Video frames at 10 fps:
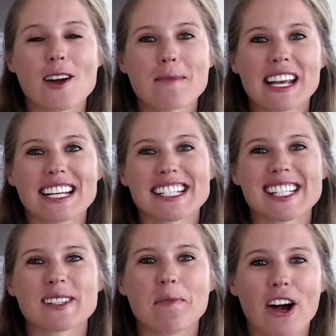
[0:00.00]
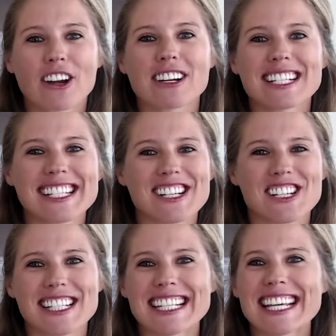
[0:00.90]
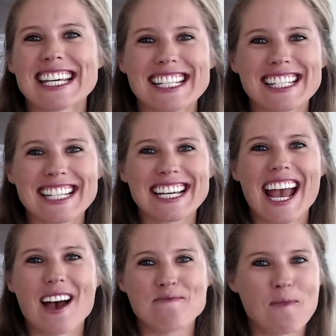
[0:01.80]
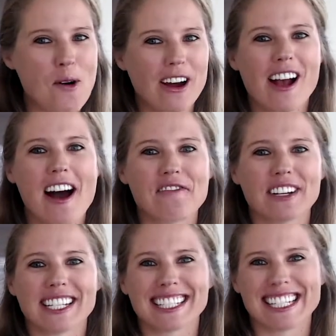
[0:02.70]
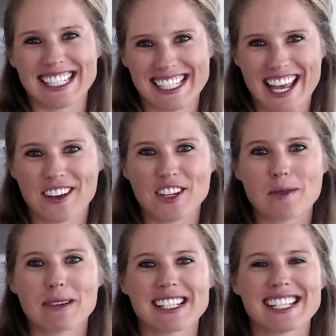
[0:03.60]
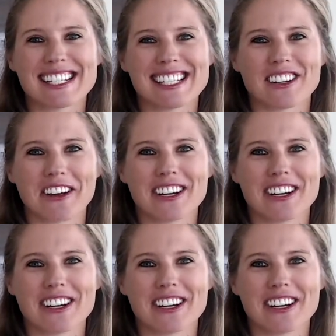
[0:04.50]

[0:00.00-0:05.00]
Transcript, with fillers: making smarter decisions easily and more confidently to scale your business to greater